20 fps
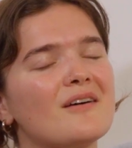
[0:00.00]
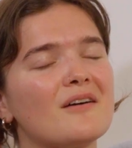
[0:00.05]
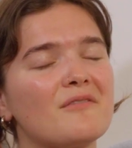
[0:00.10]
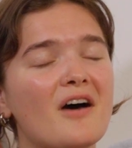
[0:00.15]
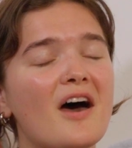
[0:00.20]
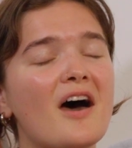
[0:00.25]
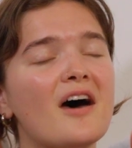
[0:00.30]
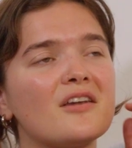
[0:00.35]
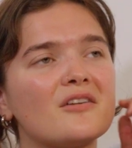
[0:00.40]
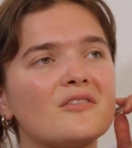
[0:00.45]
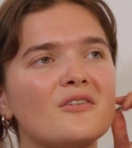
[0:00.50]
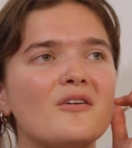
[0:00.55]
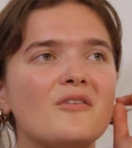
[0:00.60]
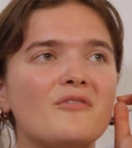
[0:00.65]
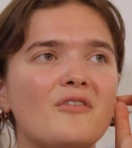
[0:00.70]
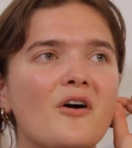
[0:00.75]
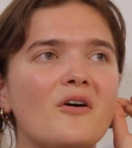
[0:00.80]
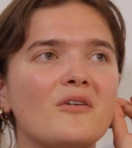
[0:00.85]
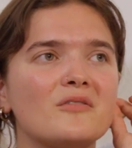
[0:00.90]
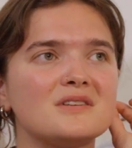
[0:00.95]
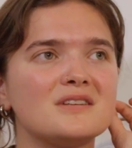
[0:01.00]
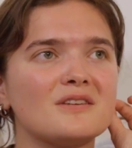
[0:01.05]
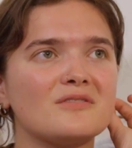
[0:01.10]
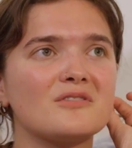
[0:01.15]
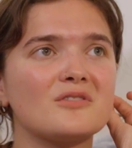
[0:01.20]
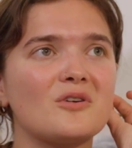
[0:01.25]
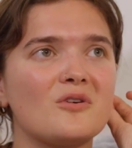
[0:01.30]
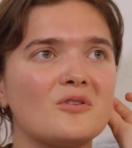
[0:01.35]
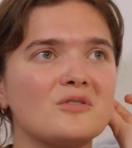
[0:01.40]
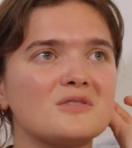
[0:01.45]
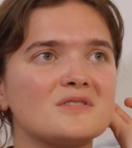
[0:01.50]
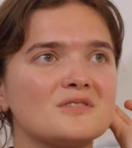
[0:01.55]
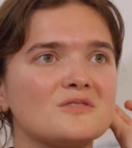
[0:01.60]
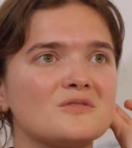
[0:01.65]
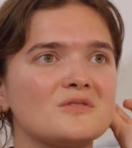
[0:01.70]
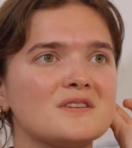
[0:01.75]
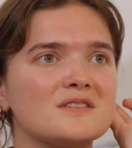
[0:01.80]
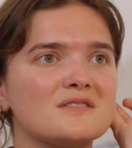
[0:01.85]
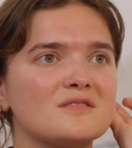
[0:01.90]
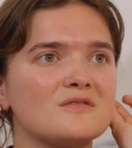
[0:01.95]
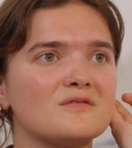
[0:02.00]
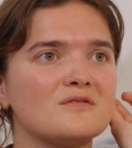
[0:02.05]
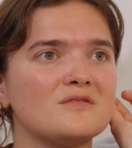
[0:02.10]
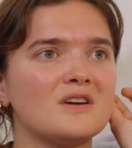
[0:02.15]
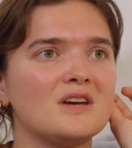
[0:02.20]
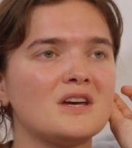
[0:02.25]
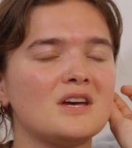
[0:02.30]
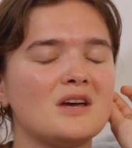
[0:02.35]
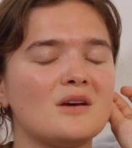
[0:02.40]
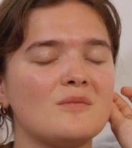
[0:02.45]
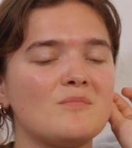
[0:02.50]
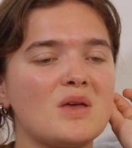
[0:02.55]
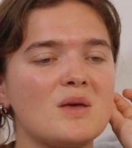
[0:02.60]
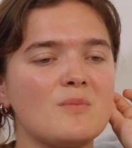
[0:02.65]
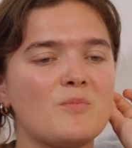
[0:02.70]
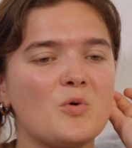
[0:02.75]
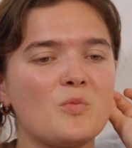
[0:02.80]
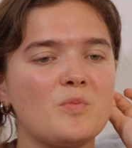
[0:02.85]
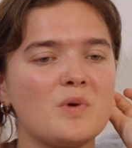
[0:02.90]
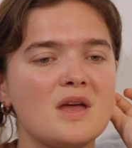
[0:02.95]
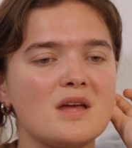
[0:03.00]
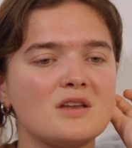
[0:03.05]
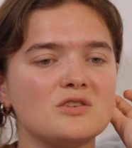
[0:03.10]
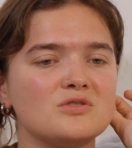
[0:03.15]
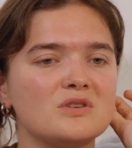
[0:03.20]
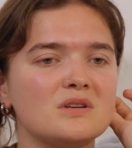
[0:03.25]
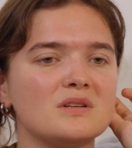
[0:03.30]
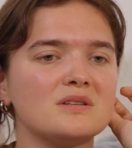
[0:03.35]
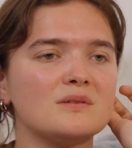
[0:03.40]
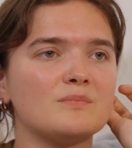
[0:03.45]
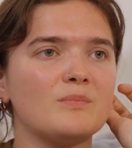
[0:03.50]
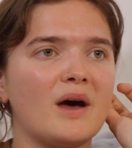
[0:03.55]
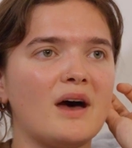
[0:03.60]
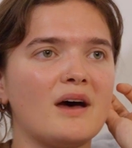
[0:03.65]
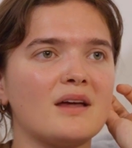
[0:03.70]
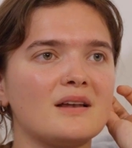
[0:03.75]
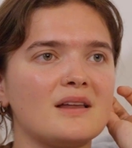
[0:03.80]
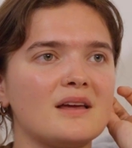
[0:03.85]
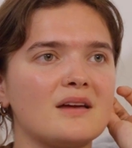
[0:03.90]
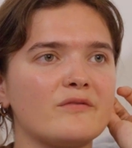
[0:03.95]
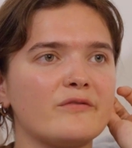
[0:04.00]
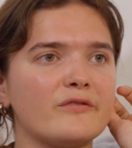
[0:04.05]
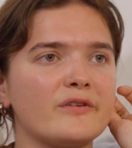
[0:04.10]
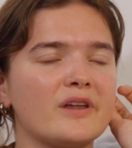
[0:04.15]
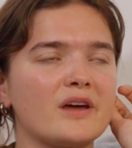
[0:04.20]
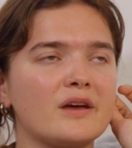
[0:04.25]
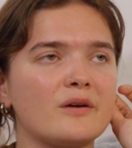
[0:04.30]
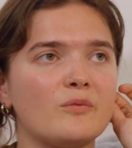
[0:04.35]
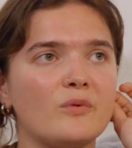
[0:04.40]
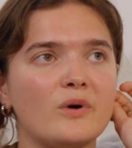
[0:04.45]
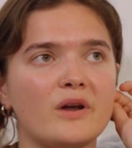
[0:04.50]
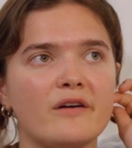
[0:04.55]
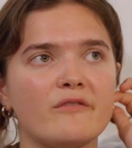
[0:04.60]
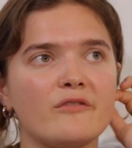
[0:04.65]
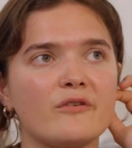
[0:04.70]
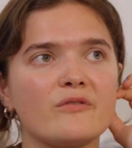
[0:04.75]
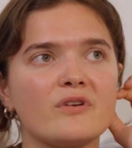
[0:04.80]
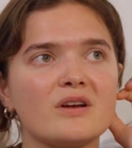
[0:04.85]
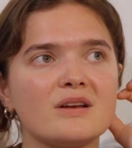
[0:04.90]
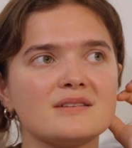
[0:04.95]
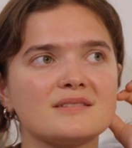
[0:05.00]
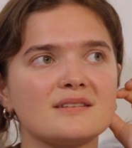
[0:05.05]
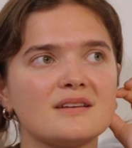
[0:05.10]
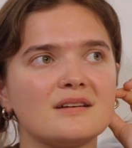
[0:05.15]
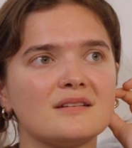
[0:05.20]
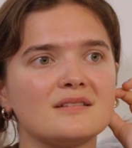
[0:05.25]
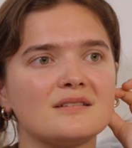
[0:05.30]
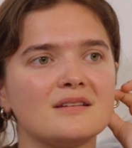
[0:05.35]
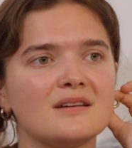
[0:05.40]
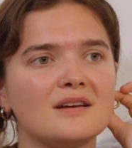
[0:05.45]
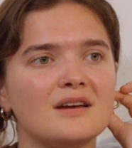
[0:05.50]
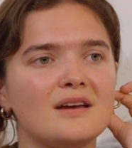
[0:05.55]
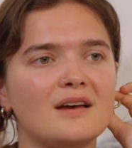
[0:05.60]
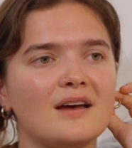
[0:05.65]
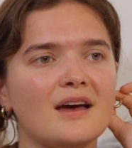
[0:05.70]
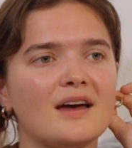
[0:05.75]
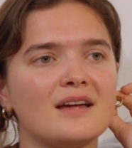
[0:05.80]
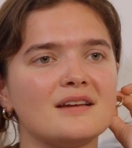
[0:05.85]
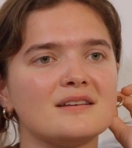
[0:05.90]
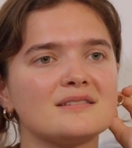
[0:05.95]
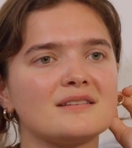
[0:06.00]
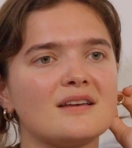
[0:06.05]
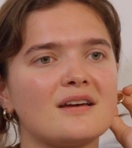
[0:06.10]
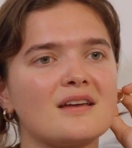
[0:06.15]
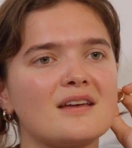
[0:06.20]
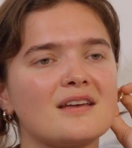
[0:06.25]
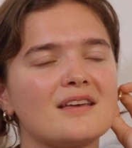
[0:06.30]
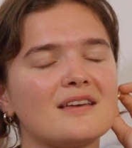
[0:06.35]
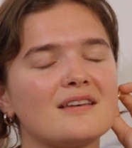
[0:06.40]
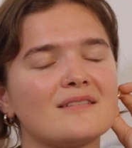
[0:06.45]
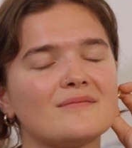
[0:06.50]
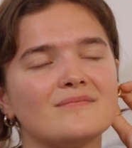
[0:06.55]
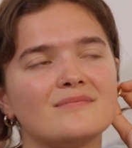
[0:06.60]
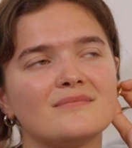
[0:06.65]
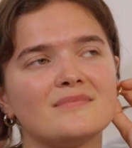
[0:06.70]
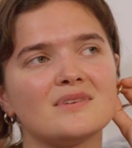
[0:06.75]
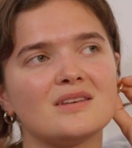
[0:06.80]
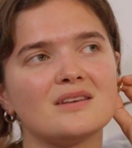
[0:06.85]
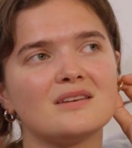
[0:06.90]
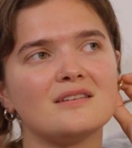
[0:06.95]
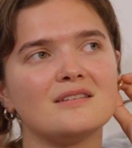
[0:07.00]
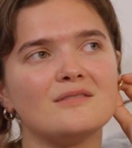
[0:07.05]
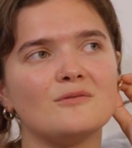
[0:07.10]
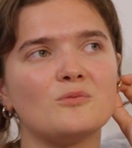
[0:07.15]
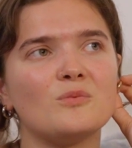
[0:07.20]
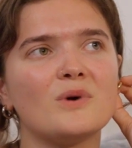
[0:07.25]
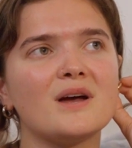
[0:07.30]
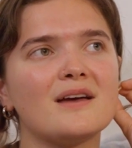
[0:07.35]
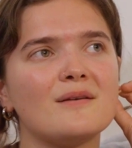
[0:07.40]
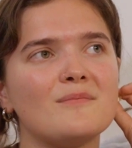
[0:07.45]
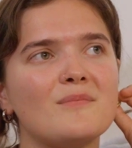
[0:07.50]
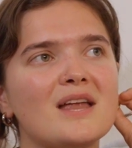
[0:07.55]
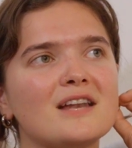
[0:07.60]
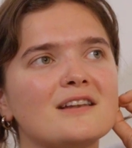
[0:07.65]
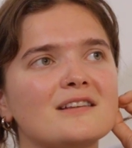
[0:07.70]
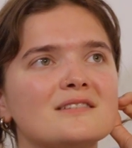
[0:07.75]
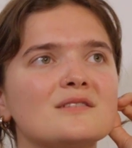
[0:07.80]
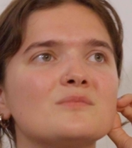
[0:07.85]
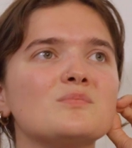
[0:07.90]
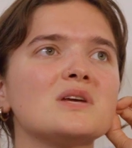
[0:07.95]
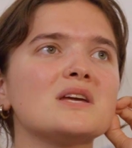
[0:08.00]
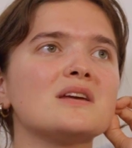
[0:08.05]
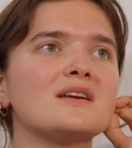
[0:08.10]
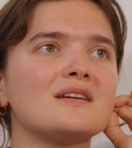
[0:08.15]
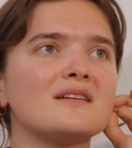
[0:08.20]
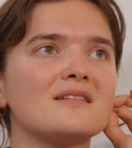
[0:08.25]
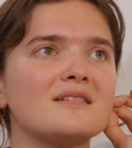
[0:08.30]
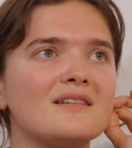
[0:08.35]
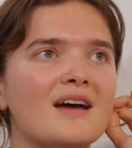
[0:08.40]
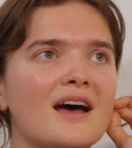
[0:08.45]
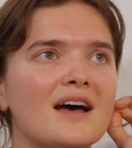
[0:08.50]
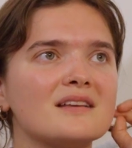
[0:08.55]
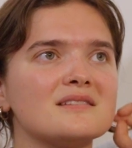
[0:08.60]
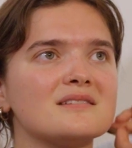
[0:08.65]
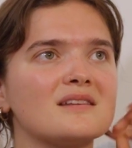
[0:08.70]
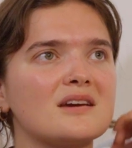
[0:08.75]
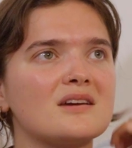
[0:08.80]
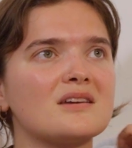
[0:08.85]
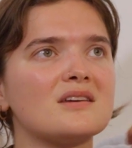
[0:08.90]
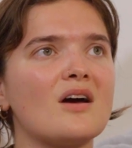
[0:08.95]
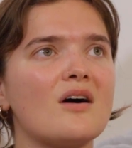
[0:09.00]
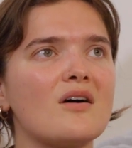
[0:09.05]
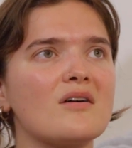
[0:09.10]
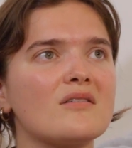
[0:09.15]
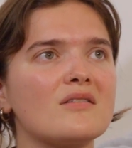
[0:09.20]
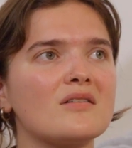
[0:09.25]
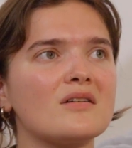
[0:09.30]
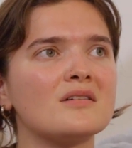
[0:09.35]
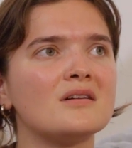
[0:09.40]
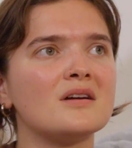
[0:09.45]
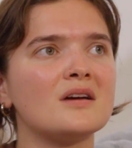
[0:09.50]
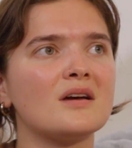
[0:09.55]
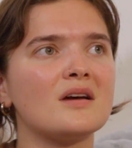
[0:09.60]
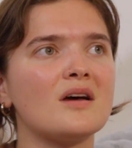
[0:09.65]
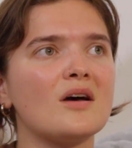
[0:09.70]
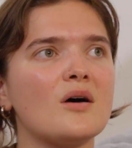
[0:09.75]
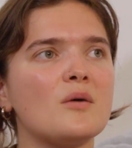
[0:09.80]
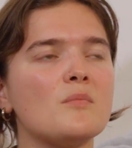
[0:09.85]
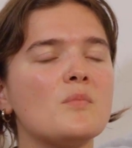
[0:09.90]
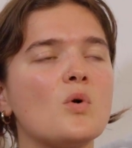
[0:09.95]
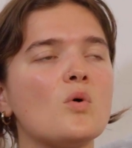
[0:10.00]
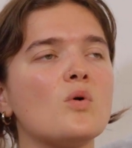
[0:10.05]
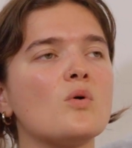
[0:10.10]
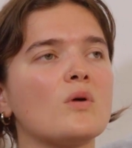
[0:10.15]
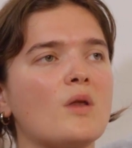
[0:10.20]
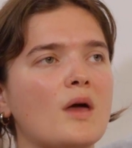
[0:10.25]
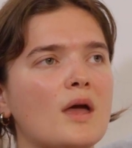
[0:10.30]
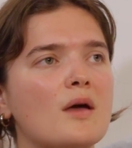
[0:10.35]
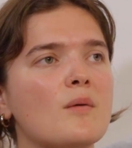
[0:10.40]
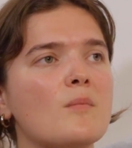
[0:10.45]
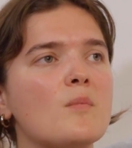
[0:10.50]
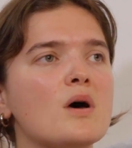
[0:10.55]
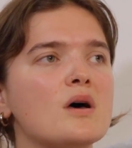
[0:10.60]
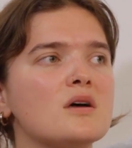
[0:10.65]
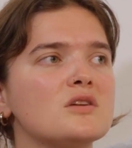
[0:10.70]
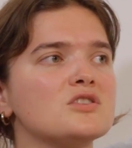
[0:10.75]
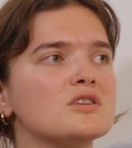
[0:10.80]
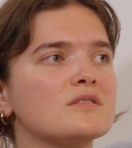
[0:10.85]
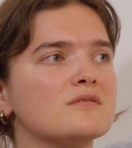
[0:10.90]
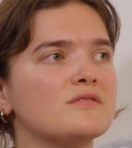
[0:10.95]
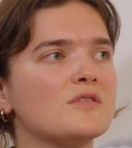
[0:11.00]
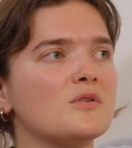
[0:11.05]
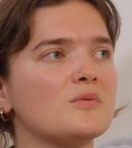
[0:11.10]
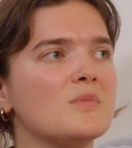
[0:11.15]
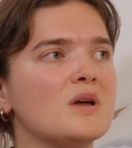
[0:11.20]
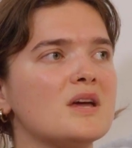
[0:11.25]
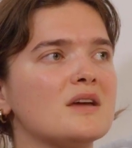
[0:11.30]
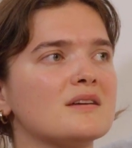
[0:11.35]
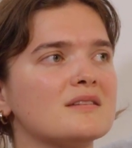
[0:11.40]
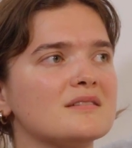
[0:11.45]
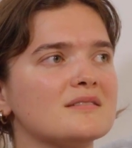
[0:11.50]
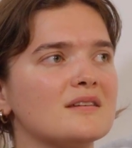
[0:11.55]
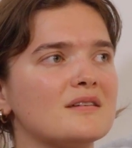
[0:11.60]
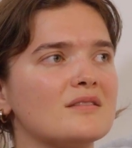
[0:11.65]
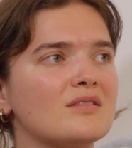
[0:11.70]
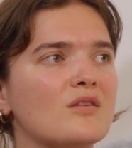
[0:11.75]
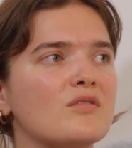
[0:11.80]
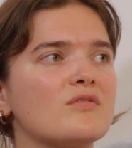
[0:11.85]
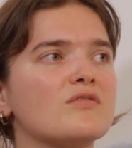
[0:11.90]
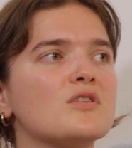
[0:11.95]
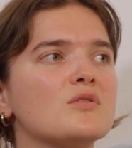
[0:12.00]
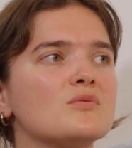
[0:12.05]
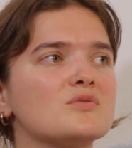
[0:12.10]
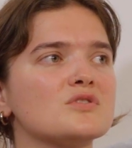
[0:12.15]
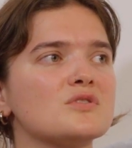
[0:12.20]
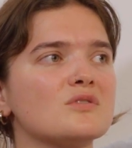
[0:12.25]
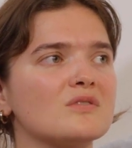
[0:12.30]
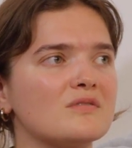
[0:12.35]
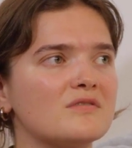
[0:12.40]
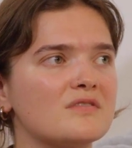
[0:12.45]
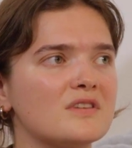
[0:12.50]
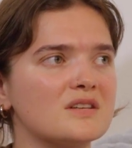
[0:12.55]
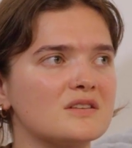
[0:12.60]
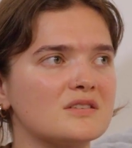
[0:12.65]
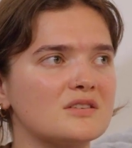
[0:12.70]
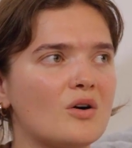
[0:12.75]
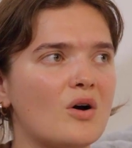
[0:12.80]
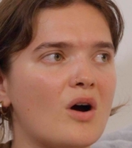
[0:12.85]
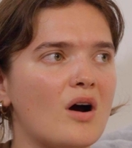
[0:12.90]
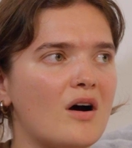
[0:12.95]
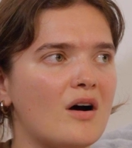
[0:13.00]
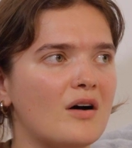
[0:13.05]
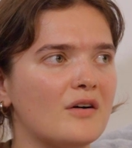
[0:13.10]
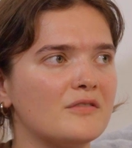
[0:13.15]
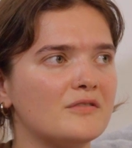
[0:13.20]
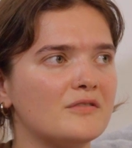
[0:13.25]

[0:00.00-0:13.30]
I've heard a lot of different horror stories of people being treated badly for like whatever reason, and it's like we're meant to be as like young or like emerging filmmakers like the future of this craft.